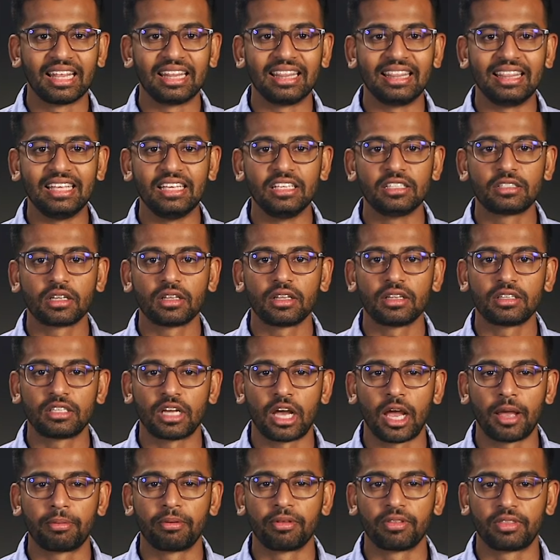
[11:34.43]
these are the
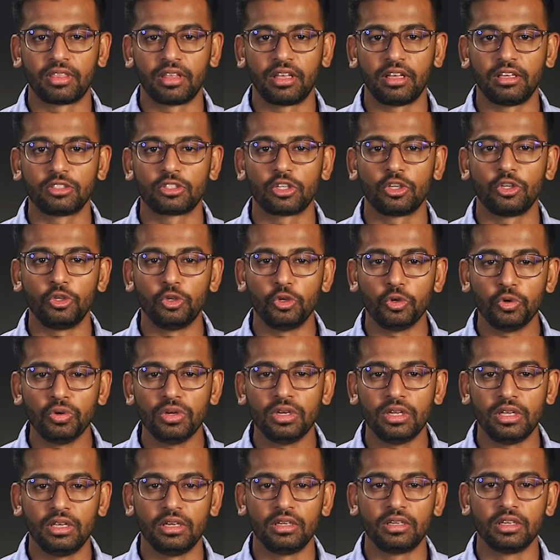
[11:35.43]
type of things you
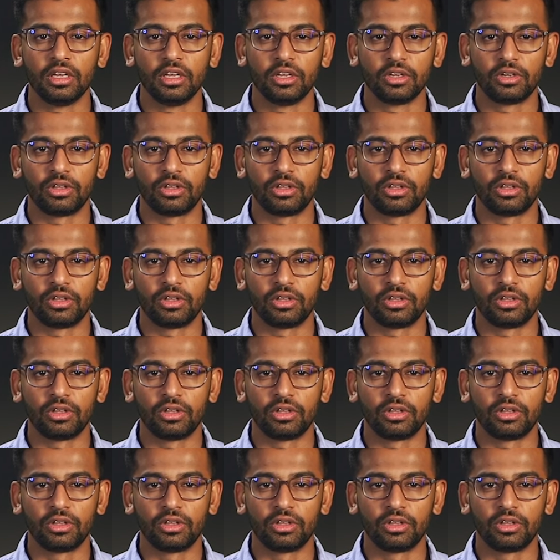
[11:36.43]
need